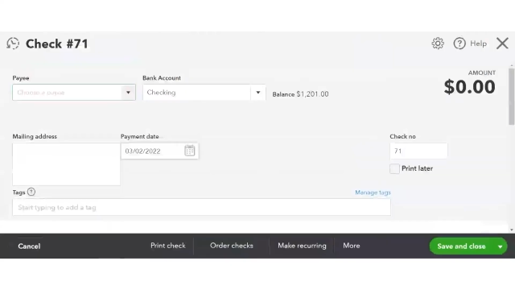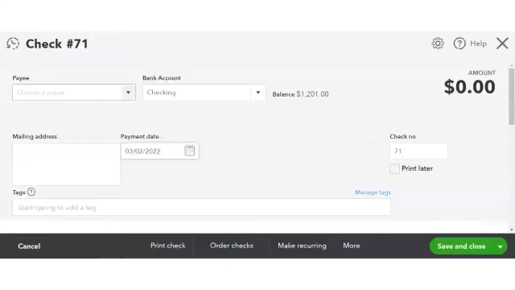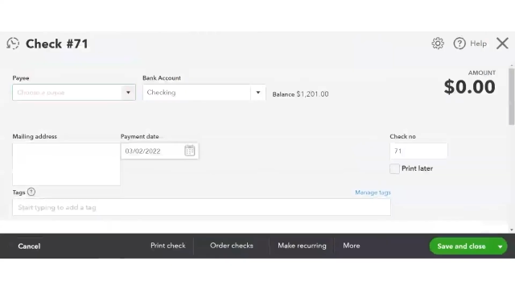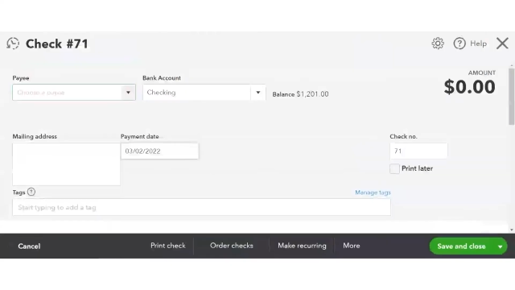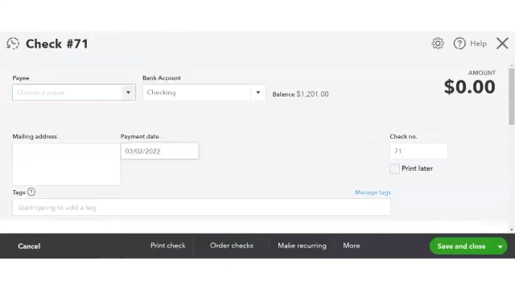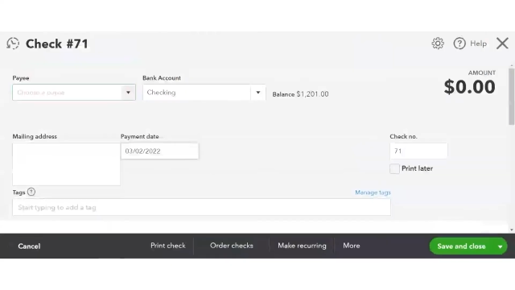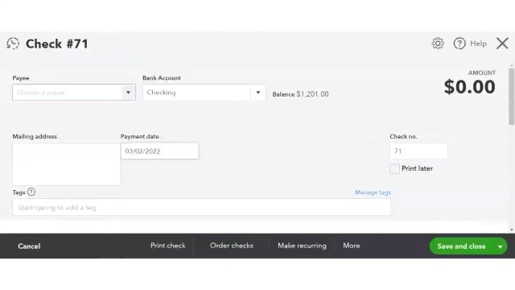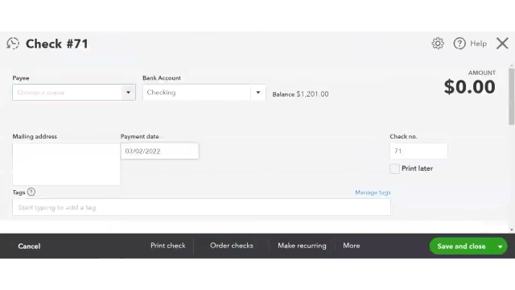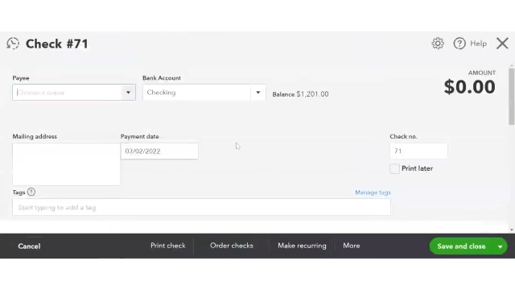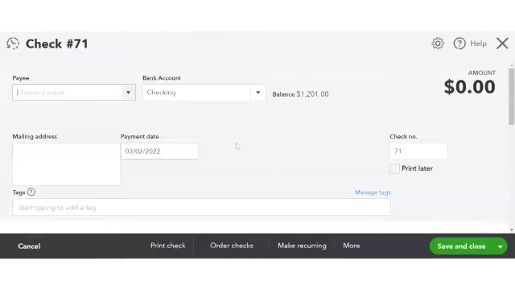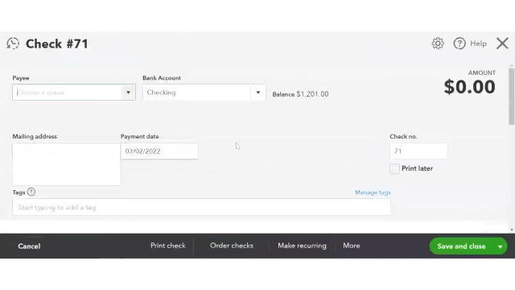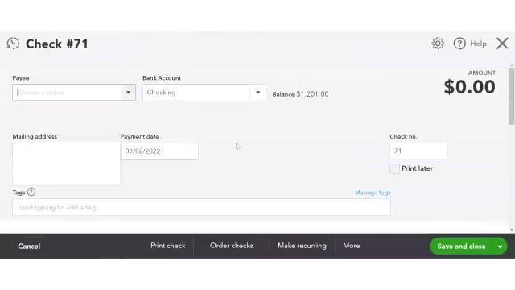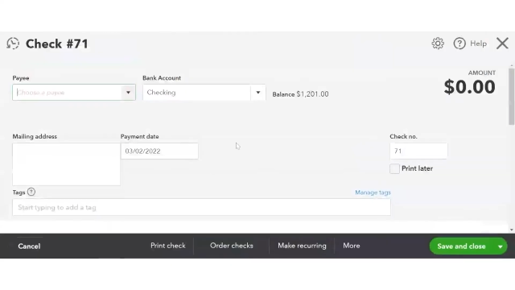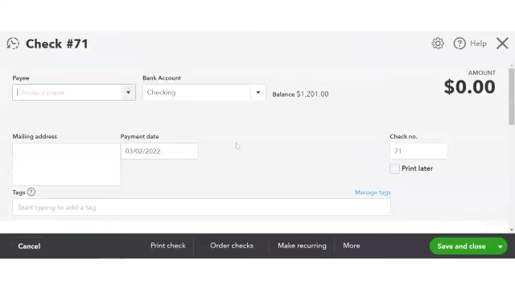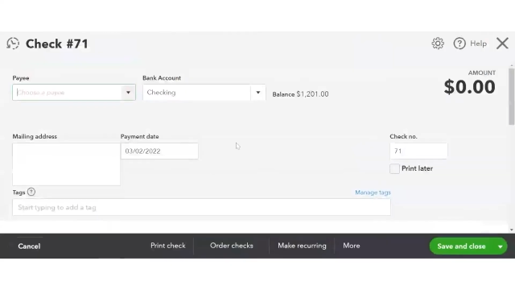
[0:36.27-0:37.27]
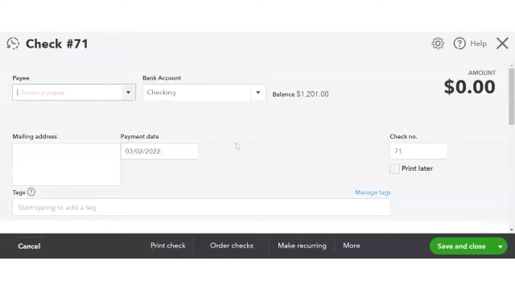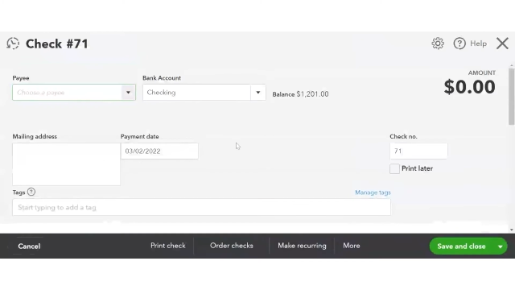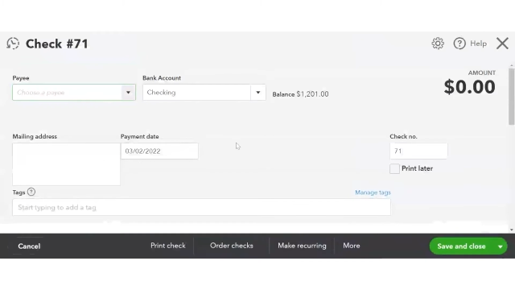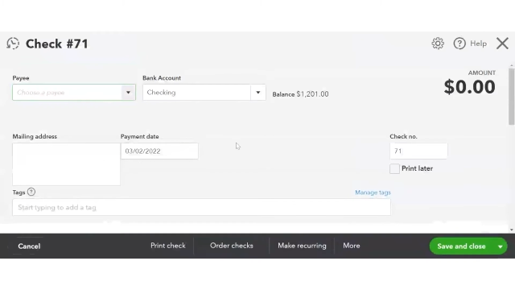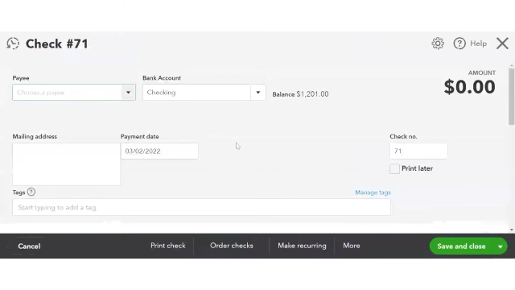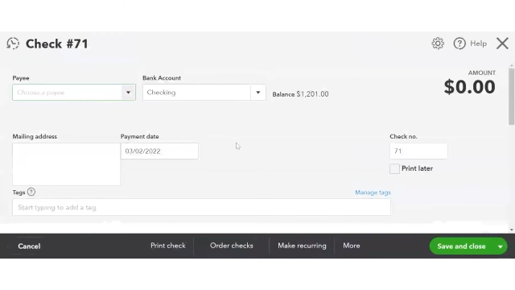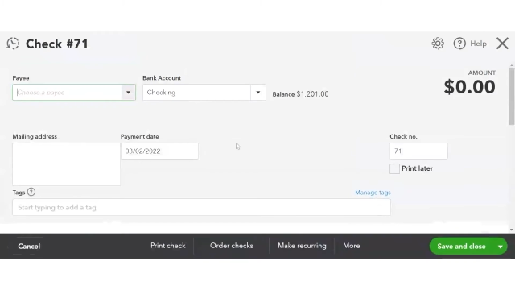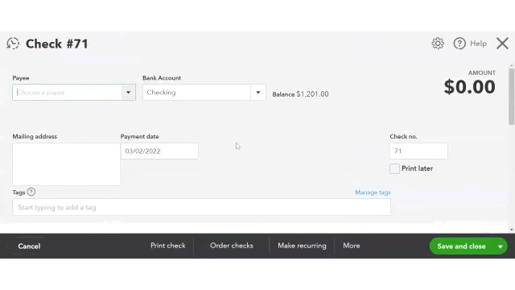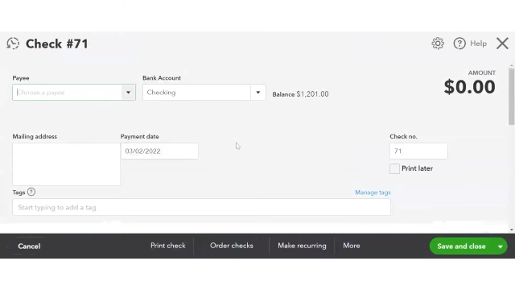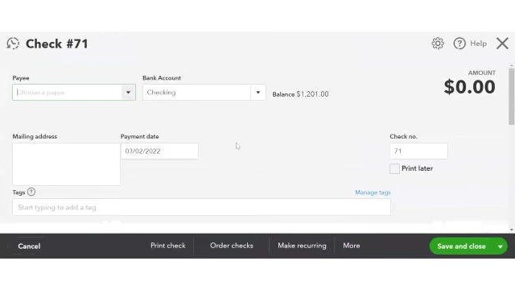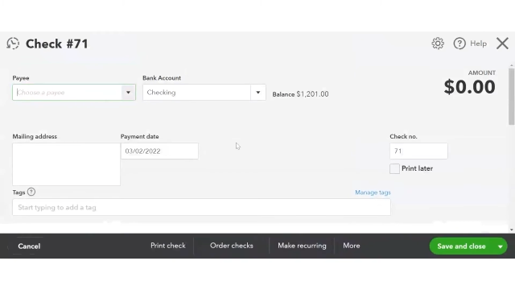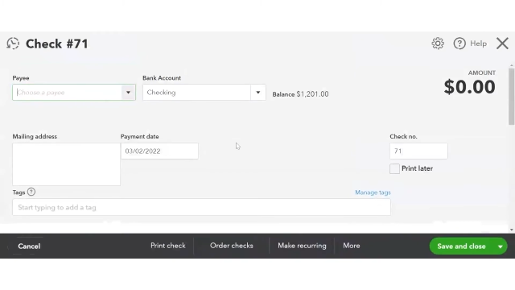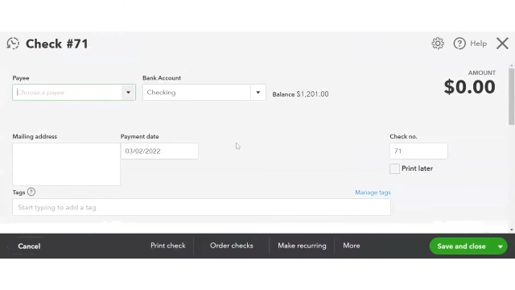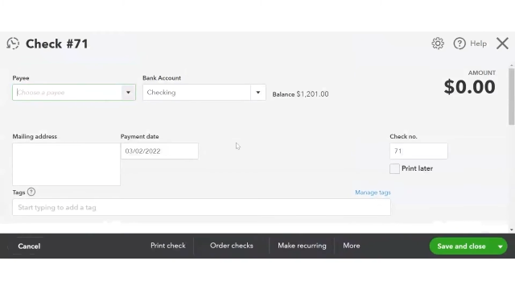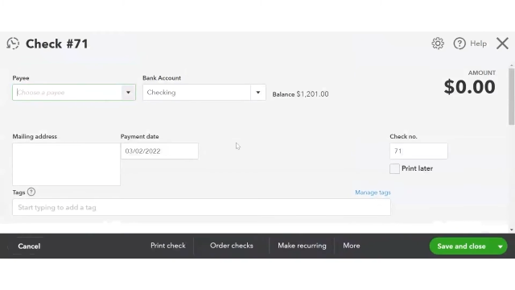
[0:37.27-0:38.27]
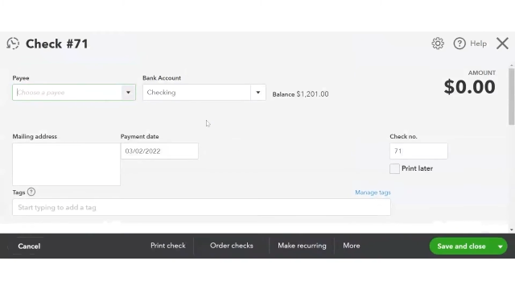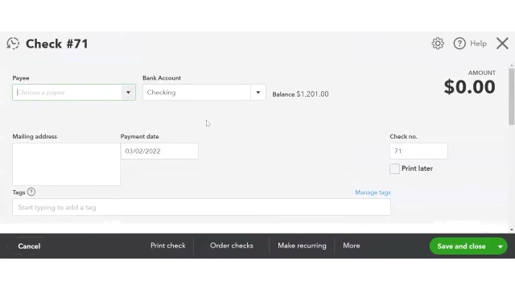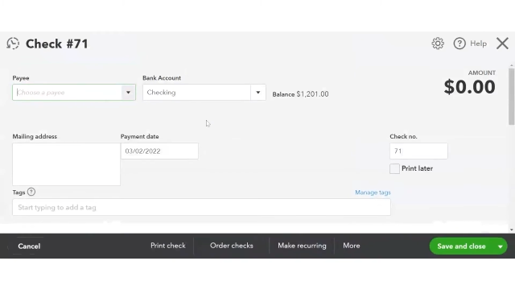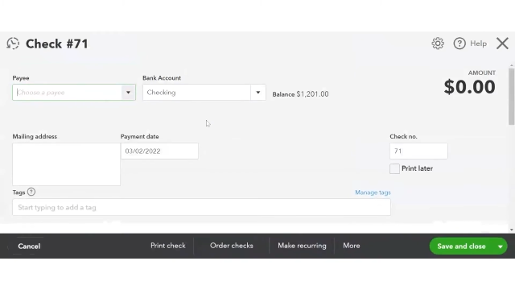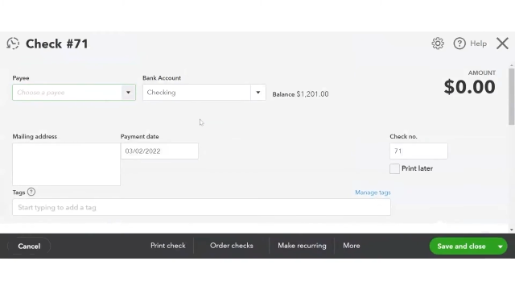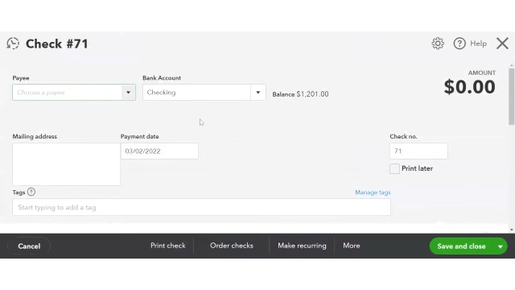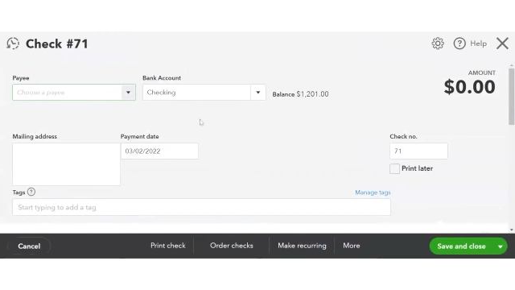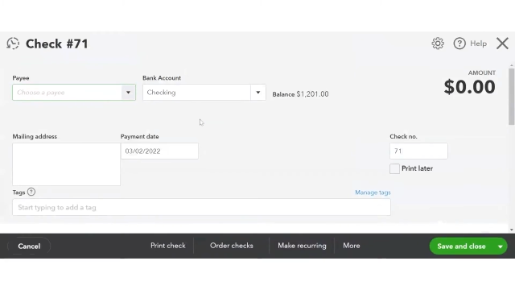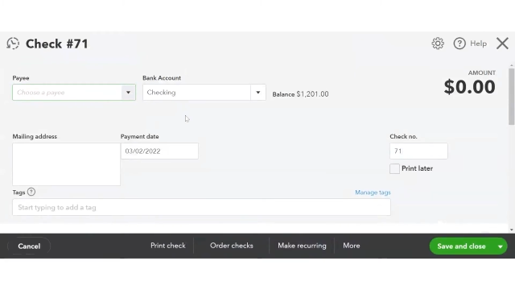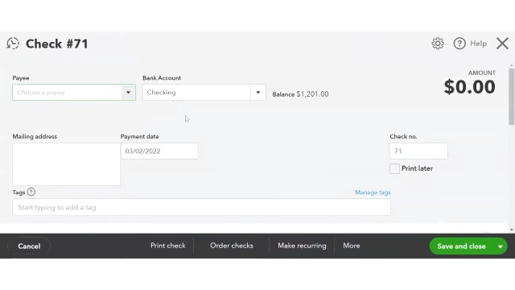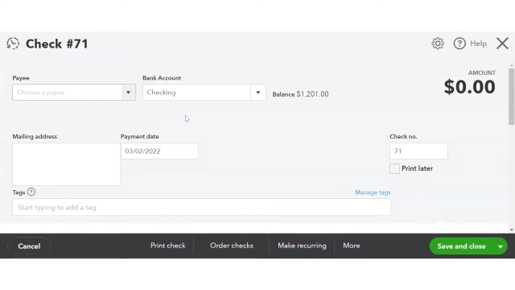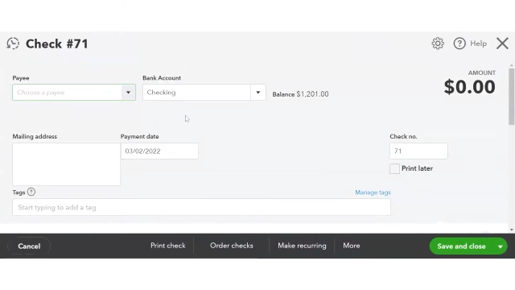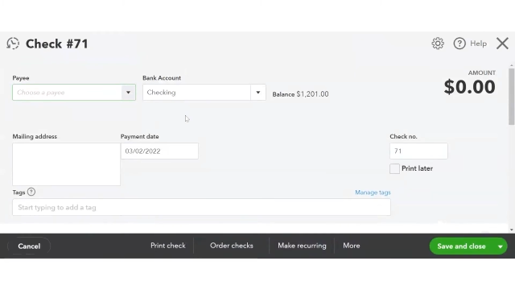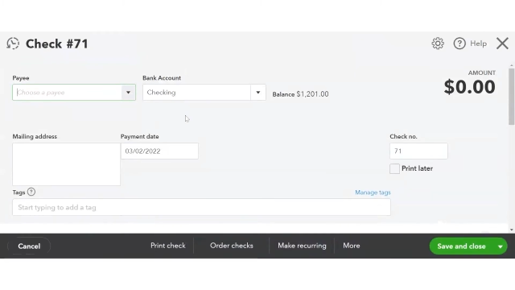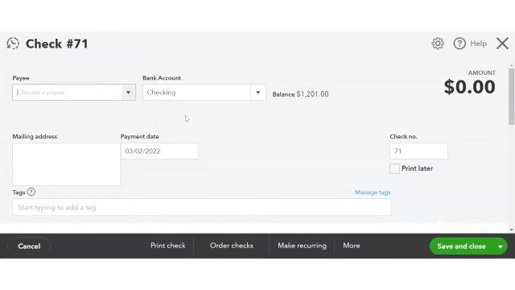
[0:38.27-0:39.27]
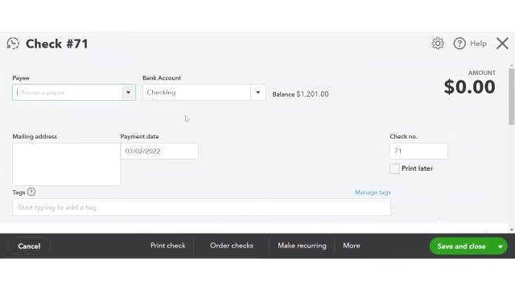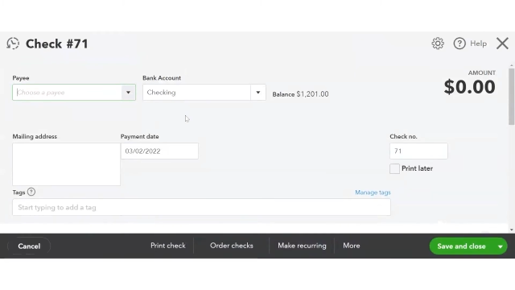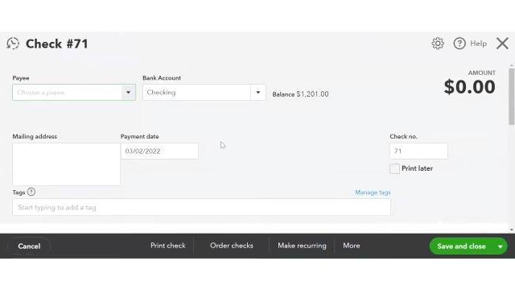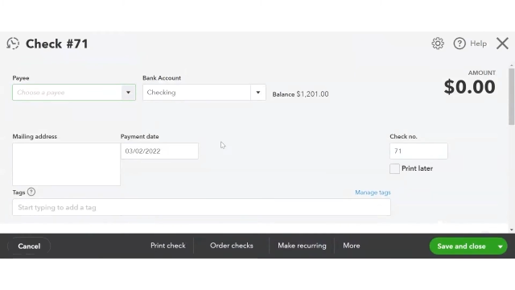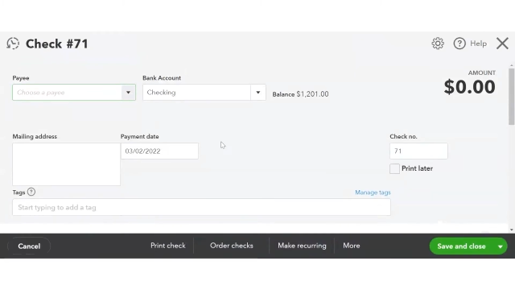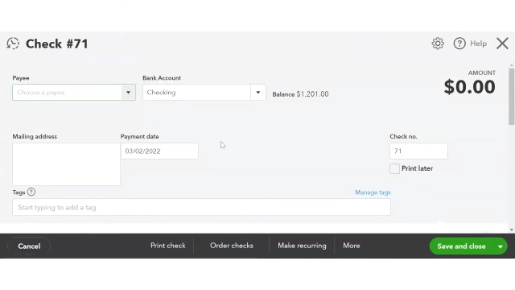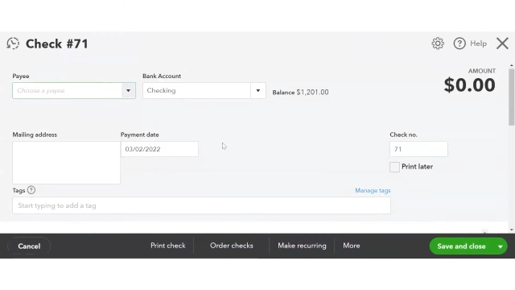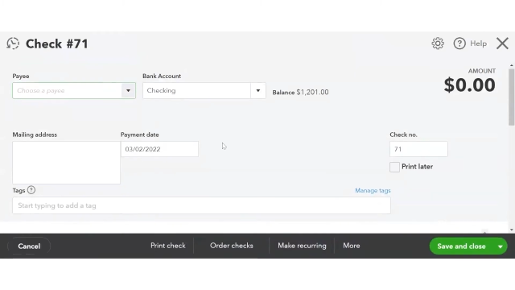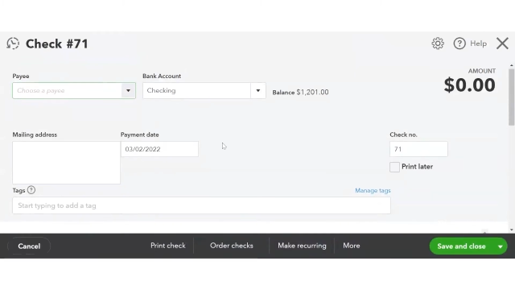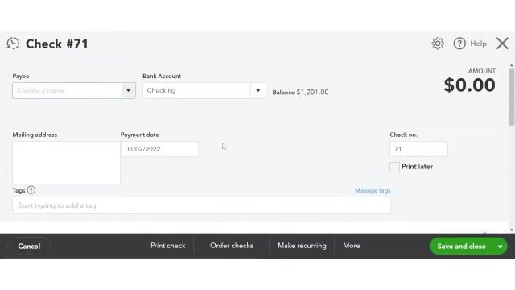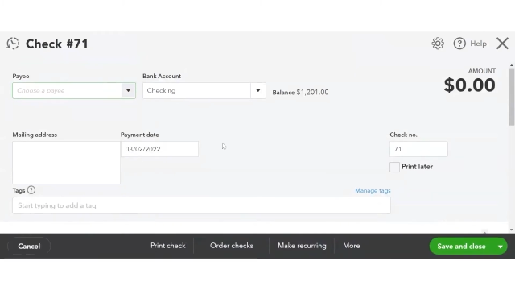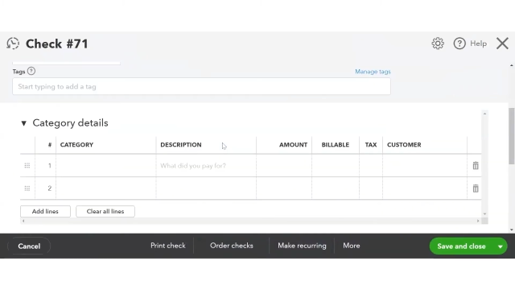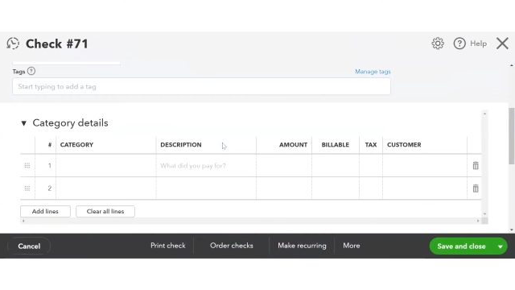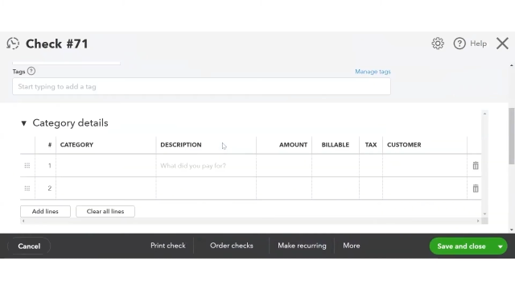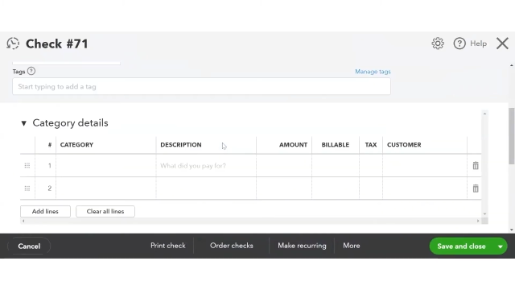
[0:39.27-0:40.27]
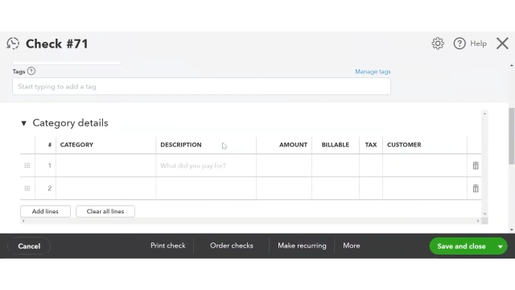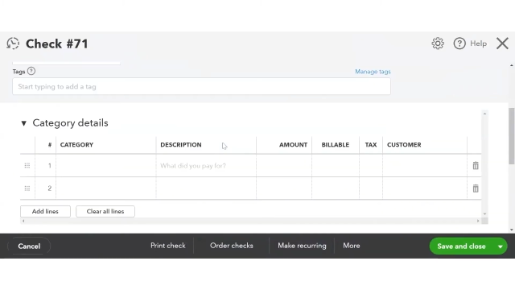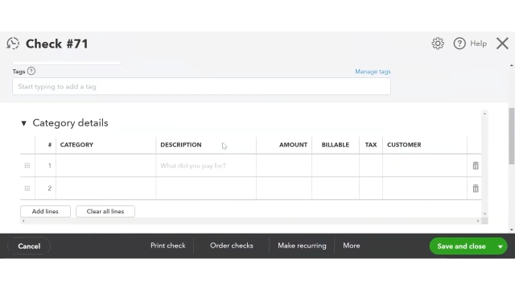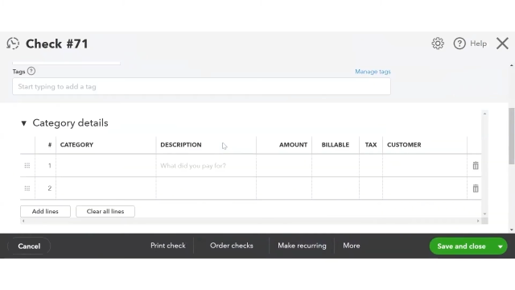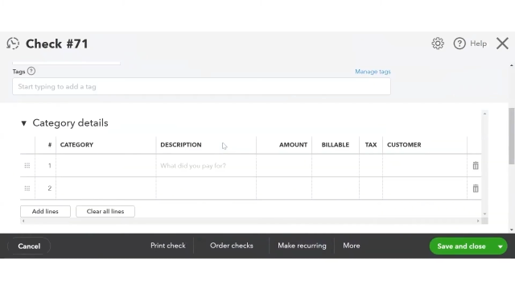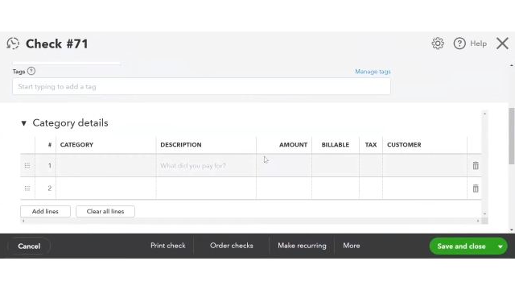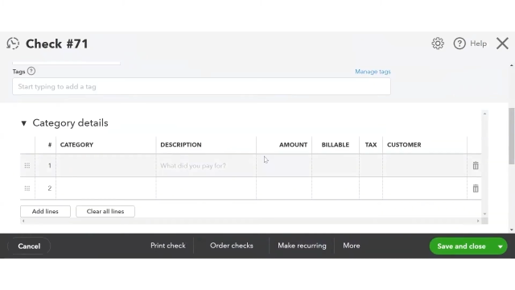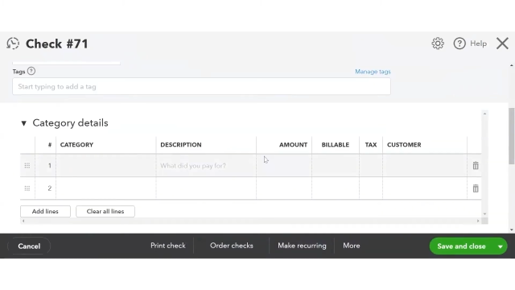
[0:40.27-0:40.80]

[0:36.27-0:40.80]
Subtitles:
No face is visible, so there are no lips to read.